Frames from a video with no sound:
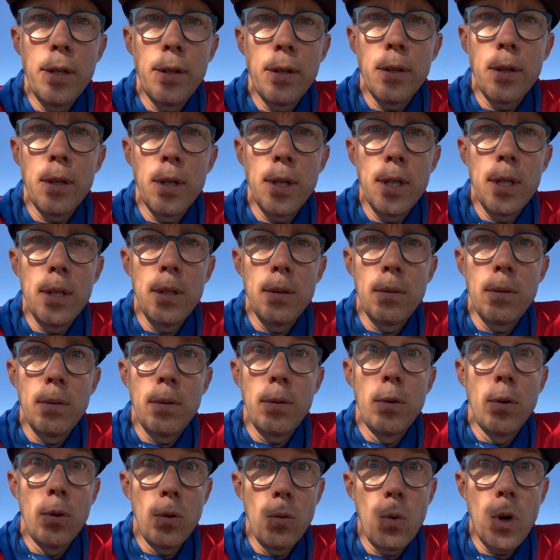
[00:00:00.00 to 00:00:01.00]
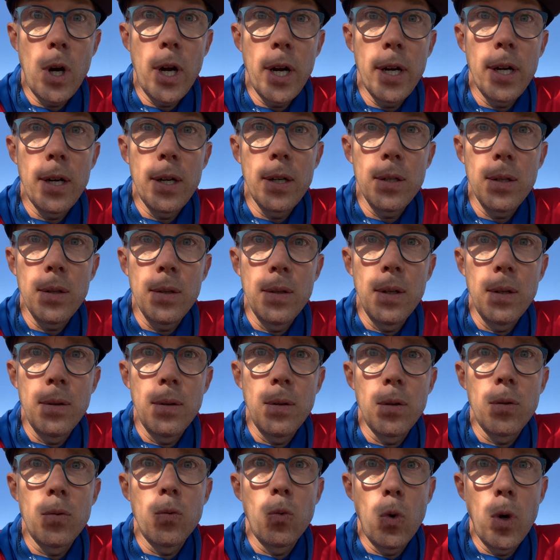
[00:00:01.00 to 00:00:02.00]
30 good wires, and then
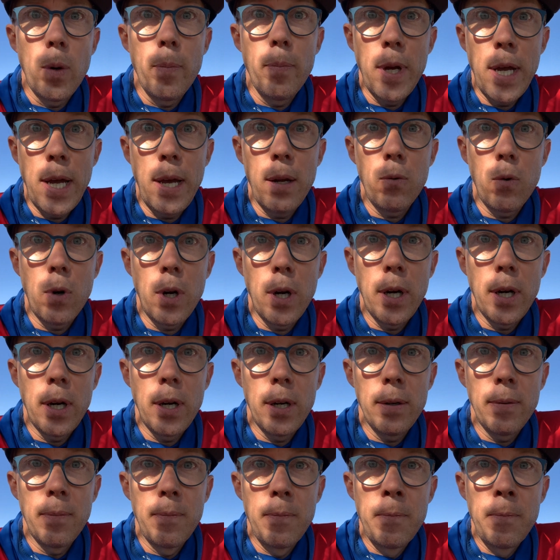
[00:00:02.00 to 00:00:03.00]
there's one bad wire.